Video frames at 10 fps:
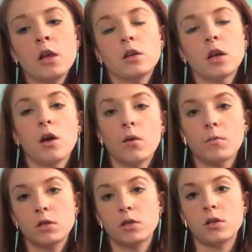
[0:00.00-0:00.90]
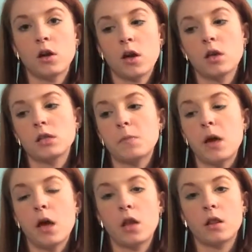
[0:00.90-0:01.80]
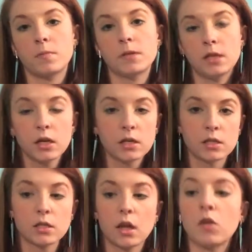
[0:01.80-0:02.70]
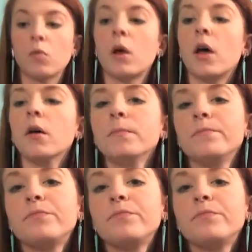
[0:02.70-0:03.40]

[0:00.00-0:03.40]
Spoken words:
Now I'm going to show you guys my lipsticks as well.